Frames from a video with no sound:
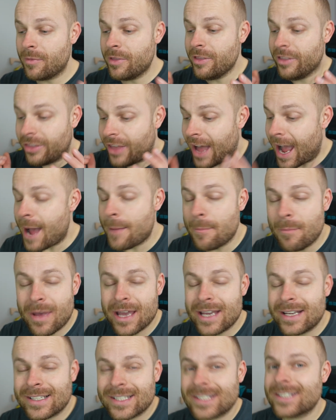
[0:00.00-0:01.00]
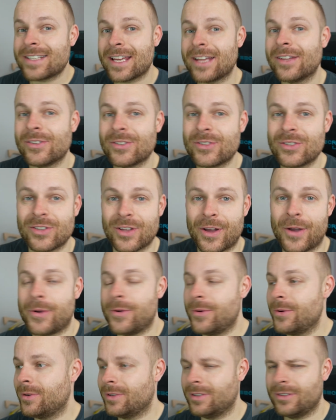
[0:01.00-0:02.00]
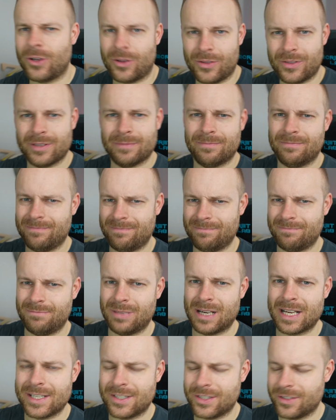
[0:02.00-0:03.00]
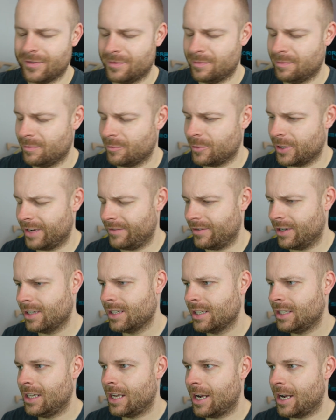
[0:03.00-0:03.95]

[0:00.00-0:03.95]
That makes sense, though, not the place of whatever.